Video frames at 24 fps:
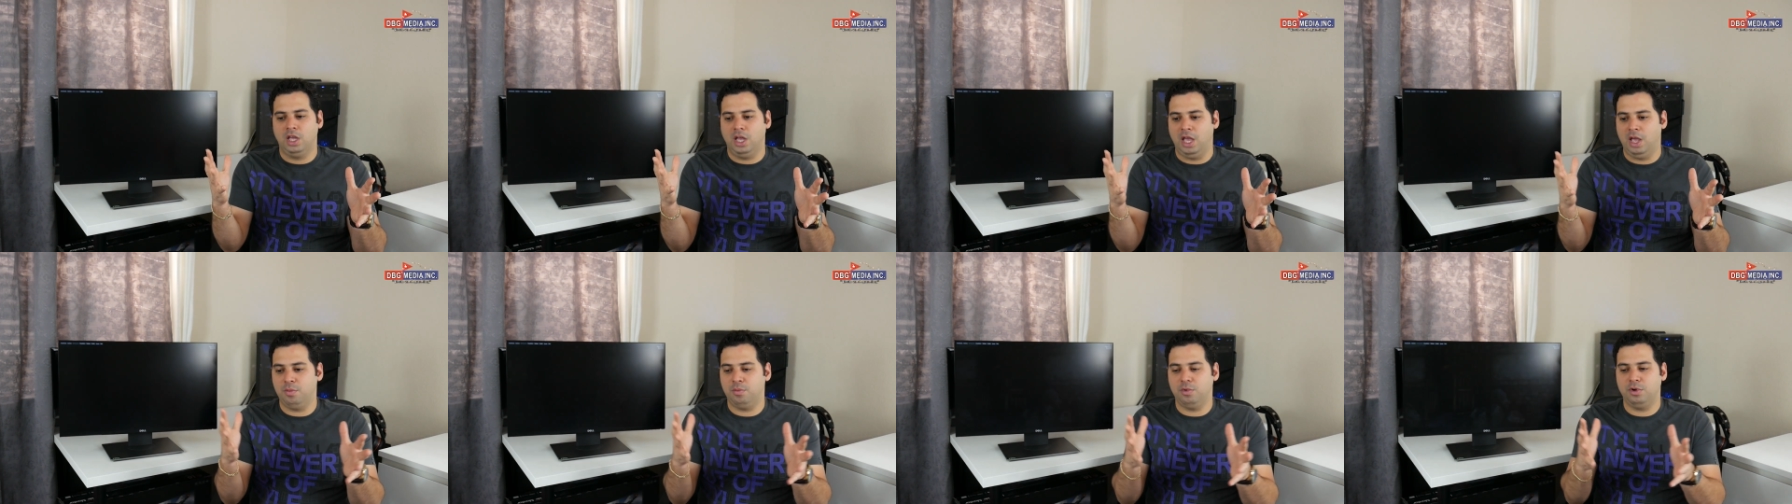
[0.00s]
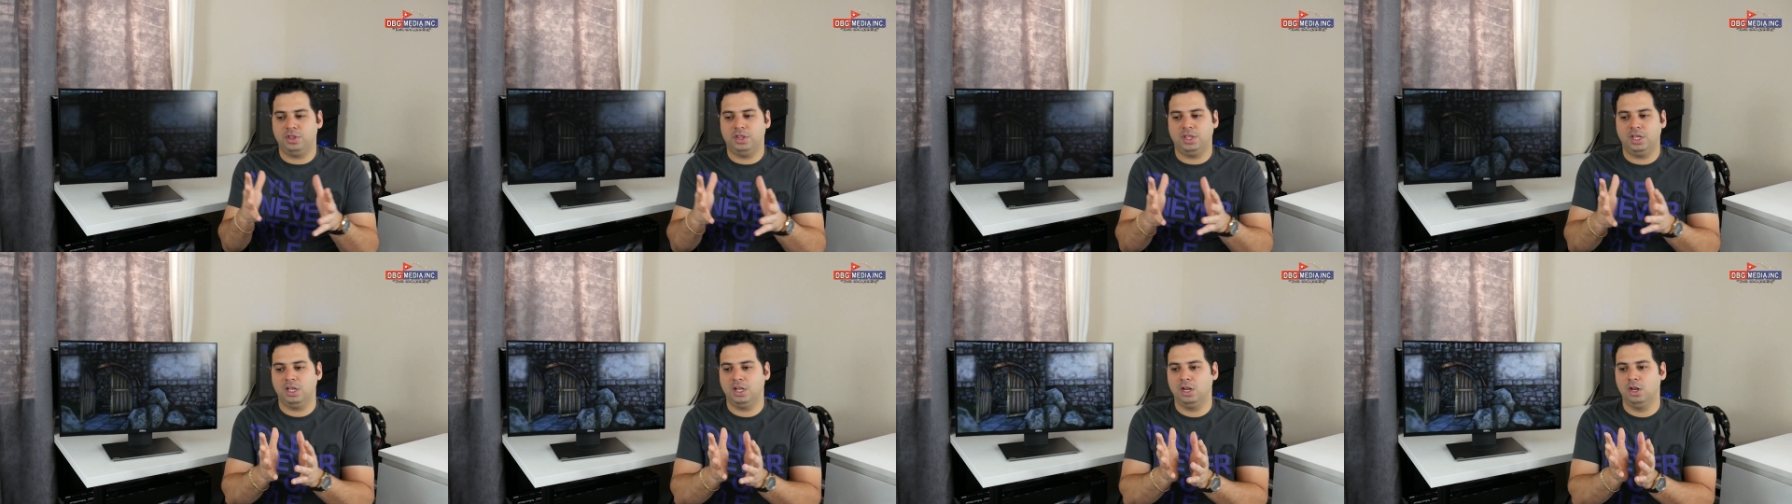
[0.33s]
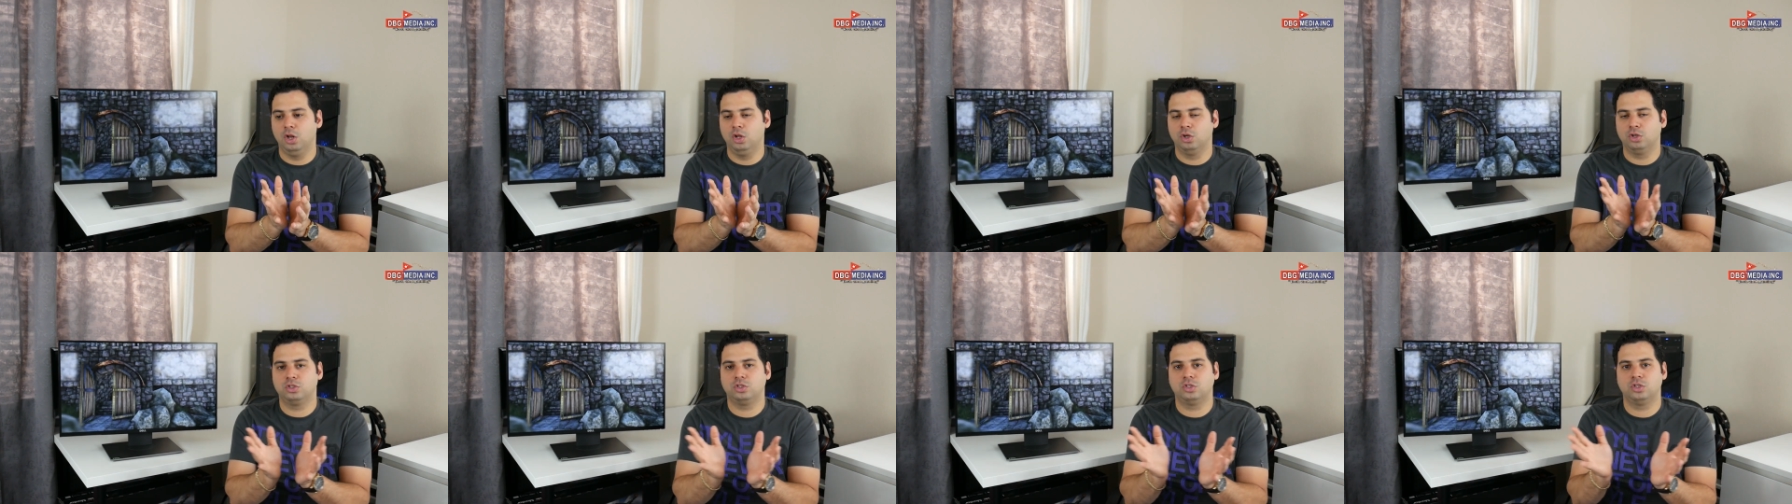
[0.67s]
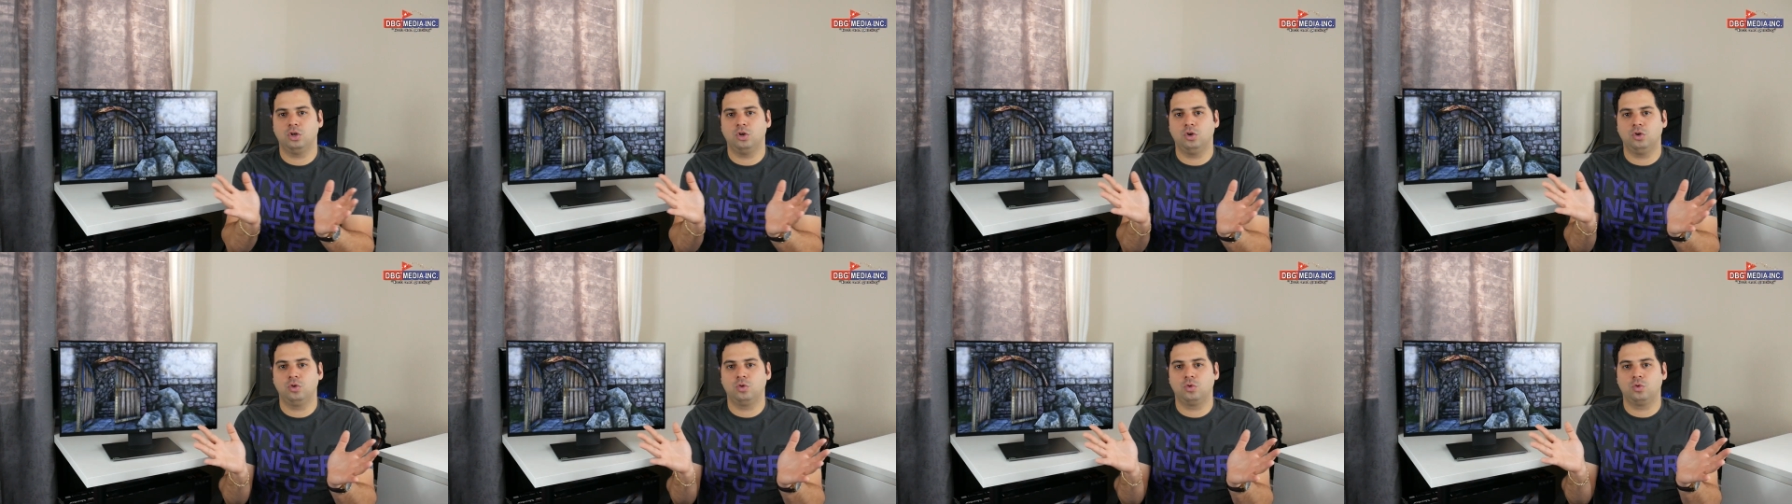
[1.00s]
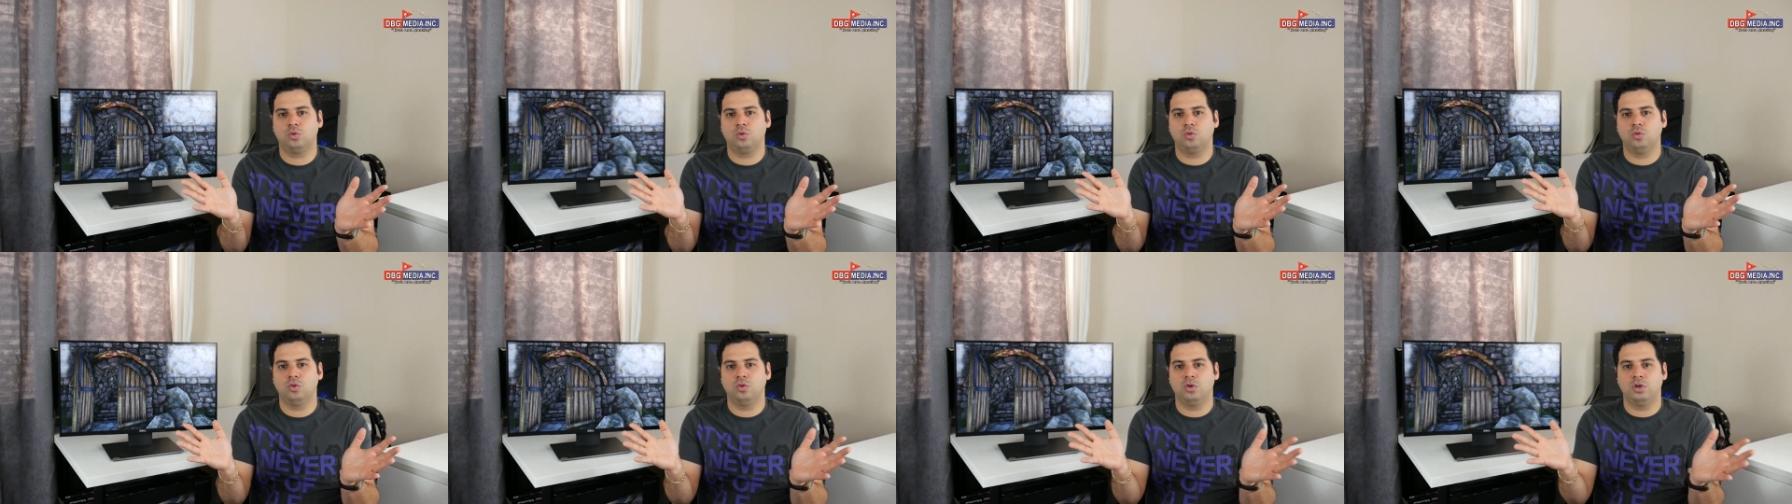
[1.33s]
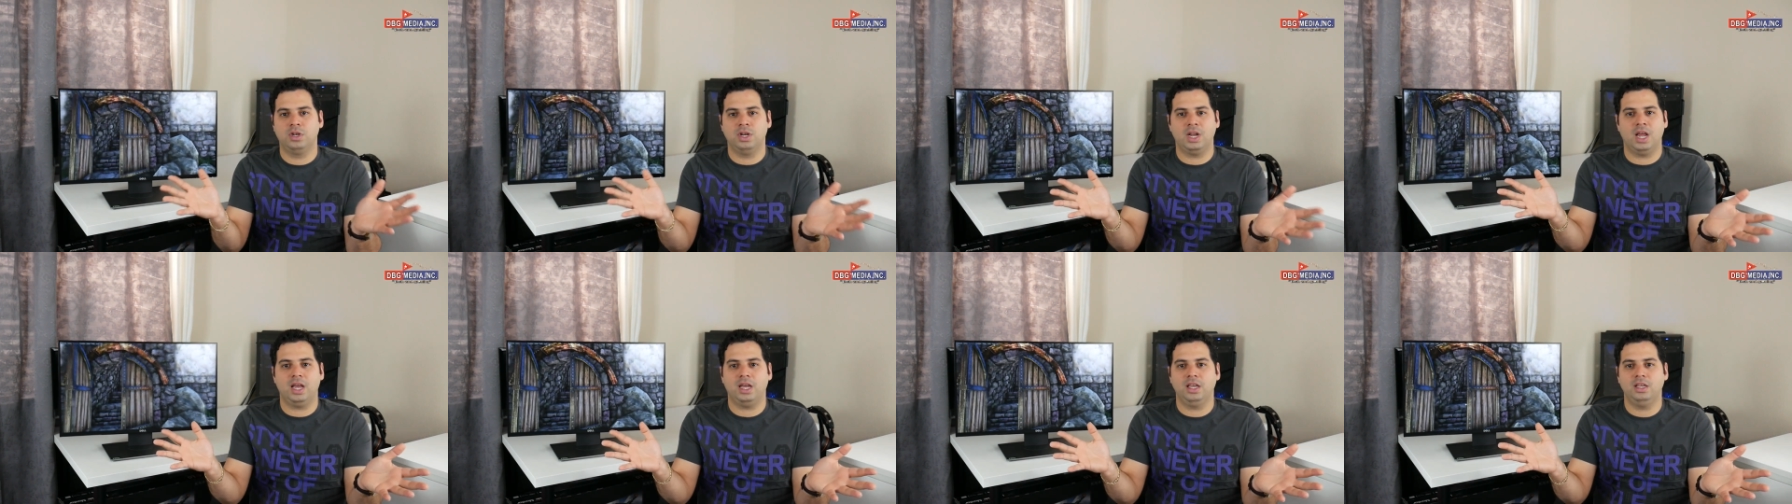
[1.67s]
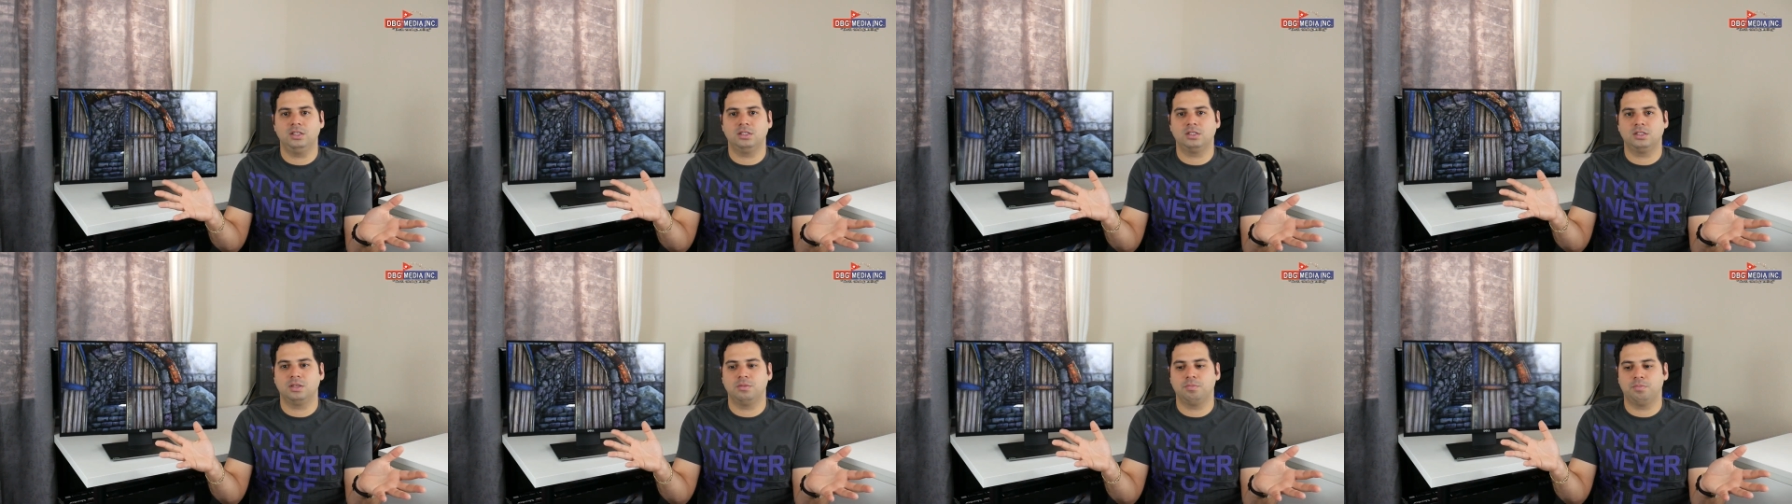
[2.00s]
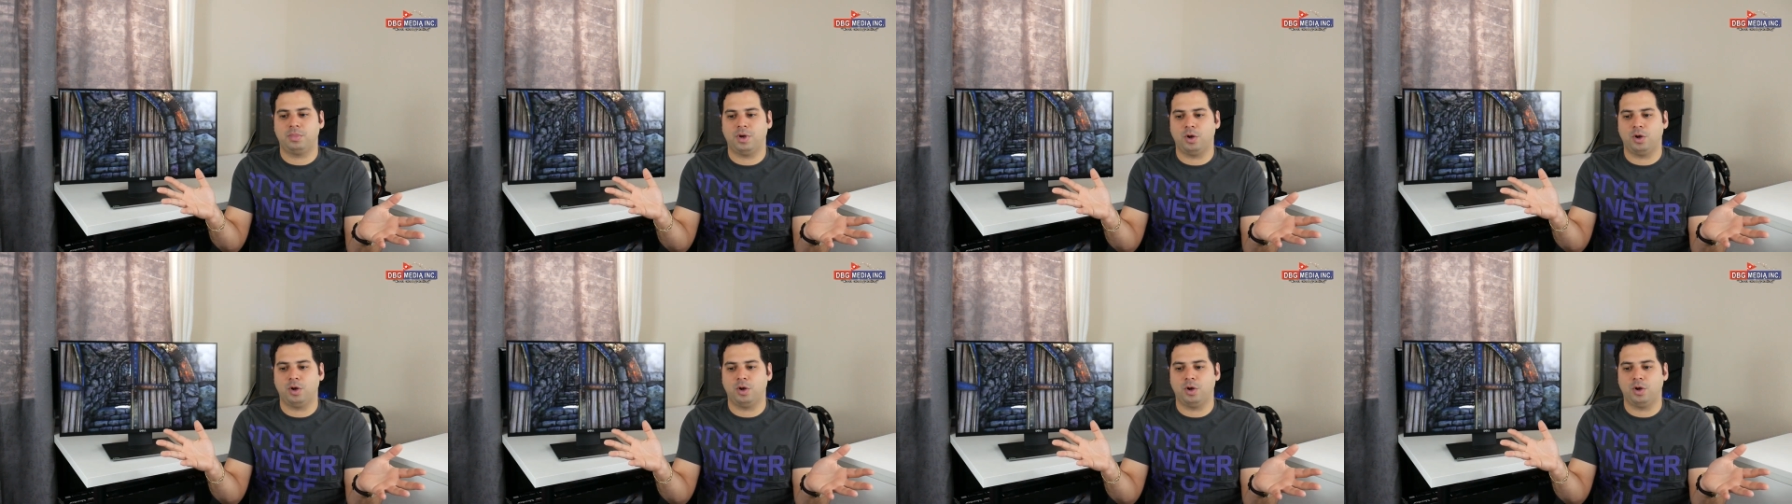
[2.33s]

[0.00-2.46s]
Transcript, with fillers: everything looks so nice,